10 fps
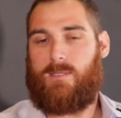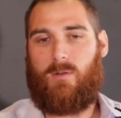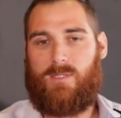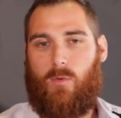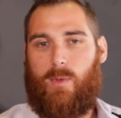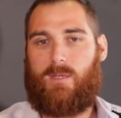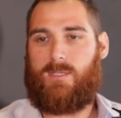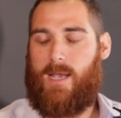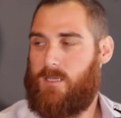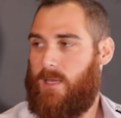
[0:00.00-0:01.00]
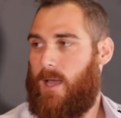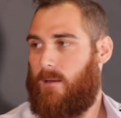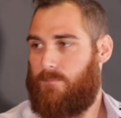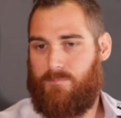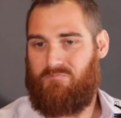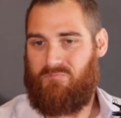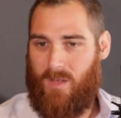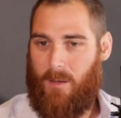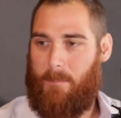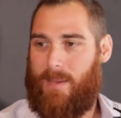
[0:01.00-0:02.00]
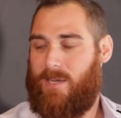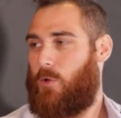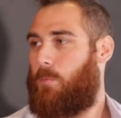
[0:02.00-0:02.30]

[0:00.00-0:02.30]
It turns out we just actually had a major